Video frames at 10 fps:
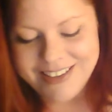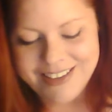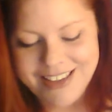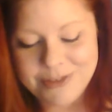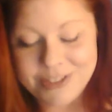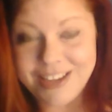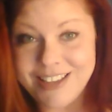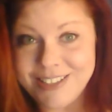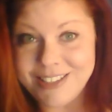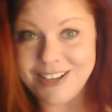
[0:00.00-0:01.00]
he was like, it's
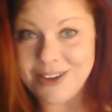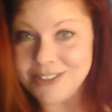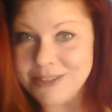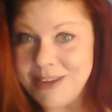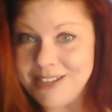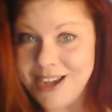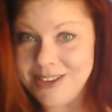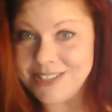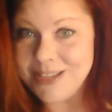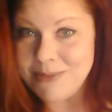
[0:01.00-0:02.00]
going to be a
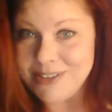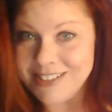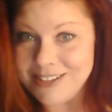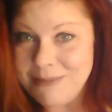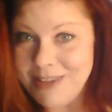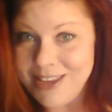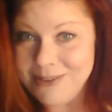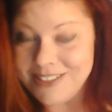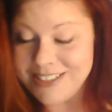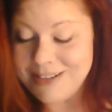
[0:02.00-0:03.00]
toss-up. When's it going to be?
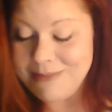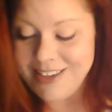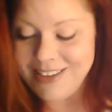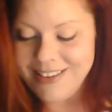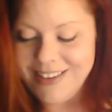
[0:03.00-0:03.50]
What's it going to be?